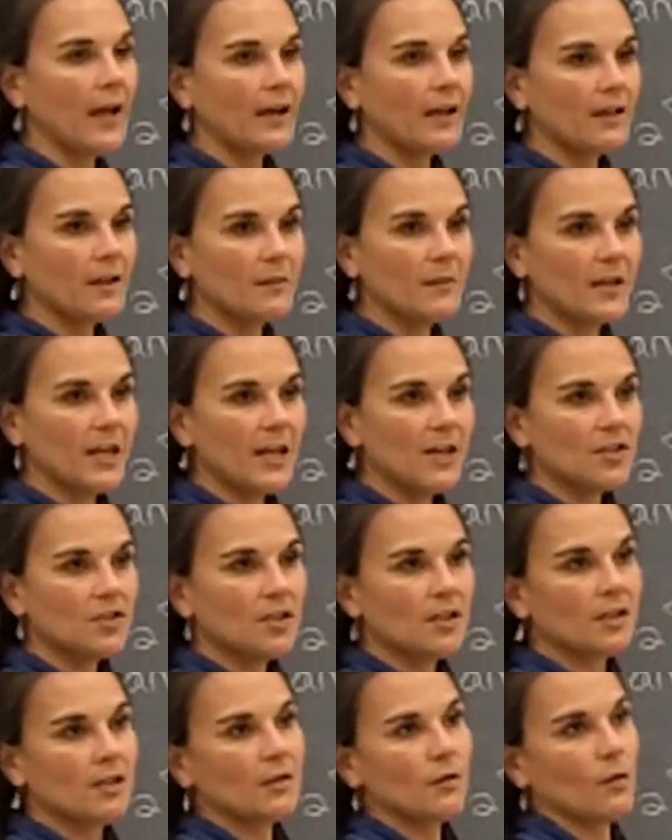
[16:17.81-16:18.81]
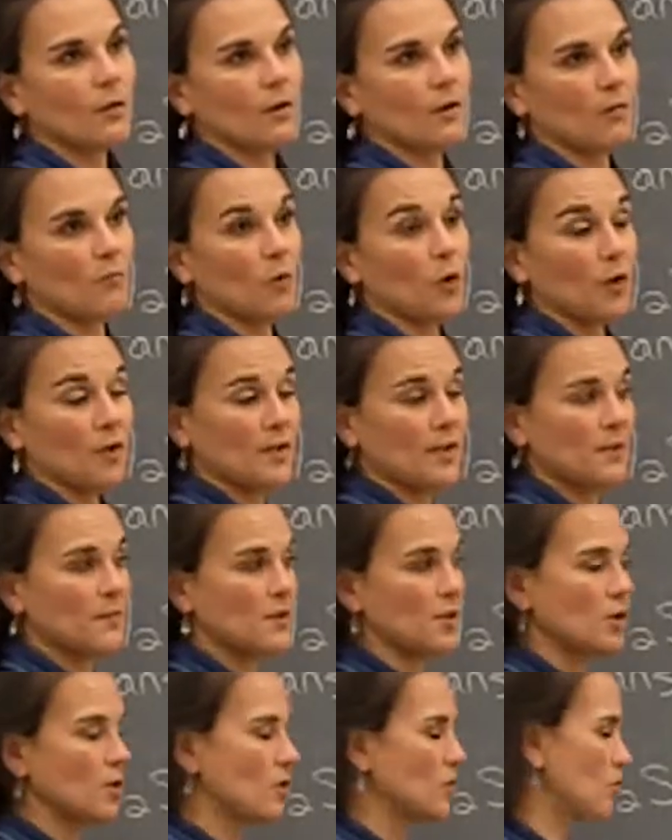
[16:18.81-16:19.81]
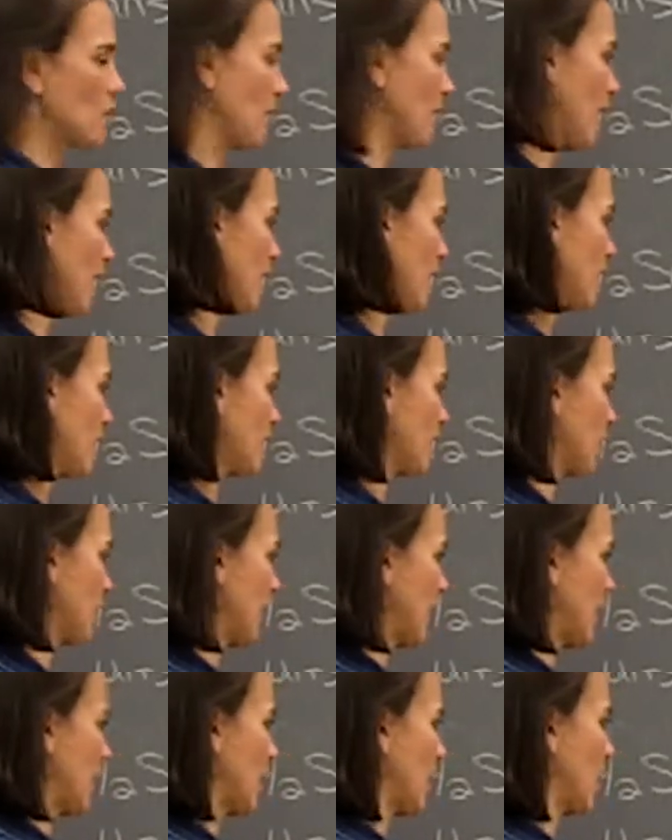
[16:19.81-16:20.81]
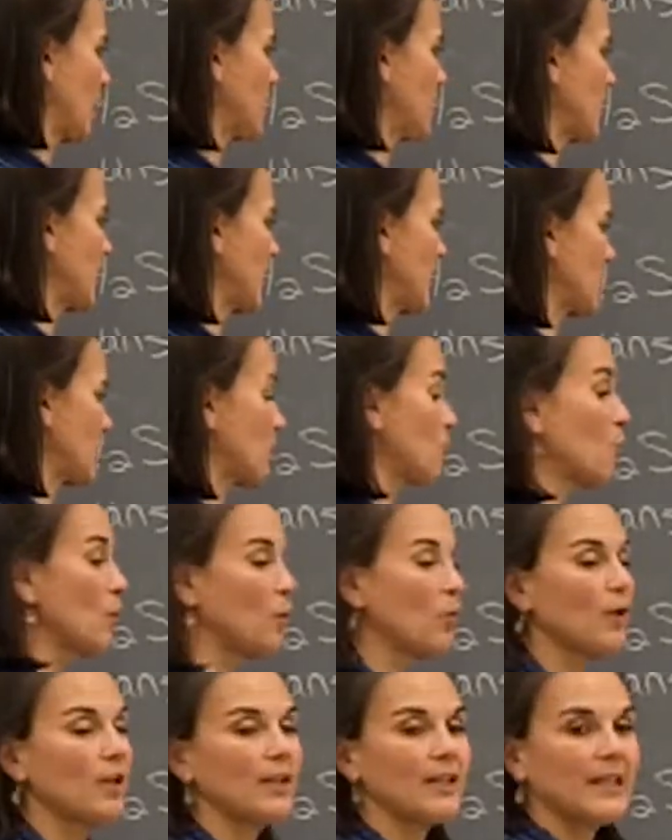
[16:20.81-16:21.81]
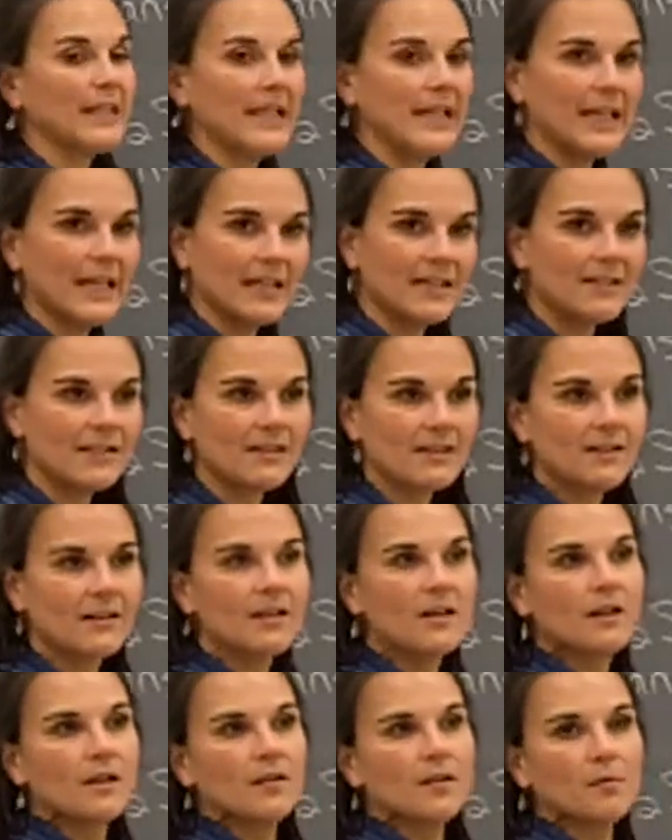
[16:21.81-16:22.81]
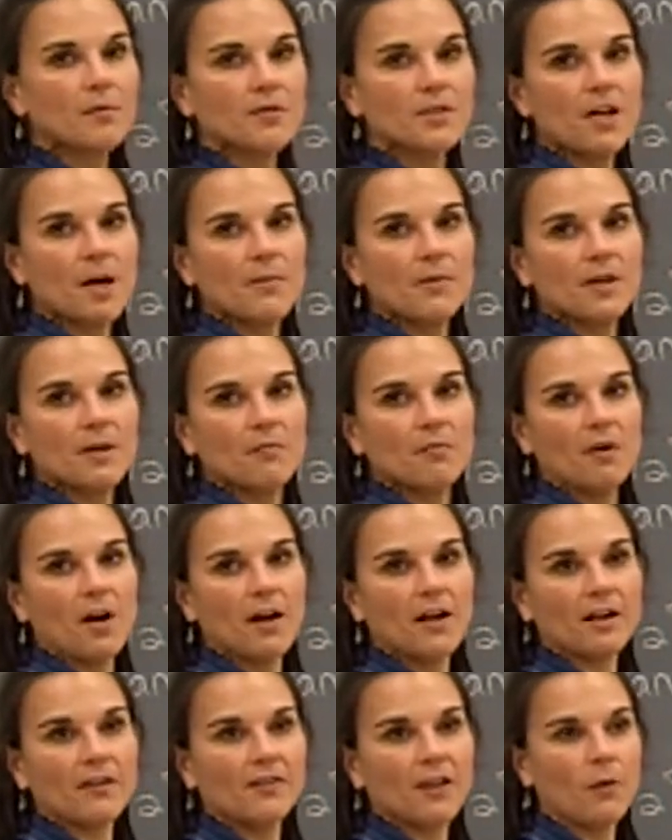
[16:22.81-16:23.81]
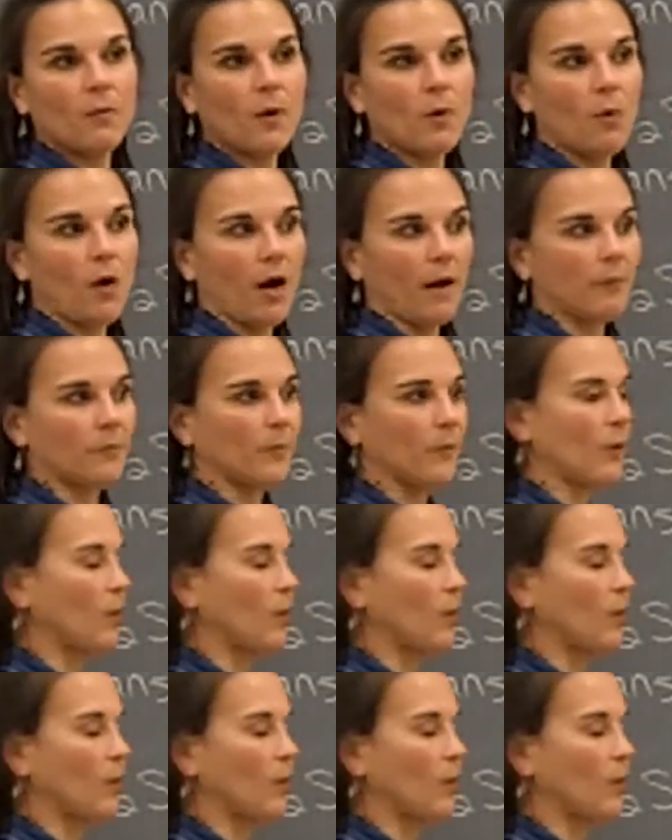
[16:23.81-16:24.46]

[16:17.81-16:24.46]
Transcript: and elimination or more substitution than elimination. We wouldn't get the predominant product that we want,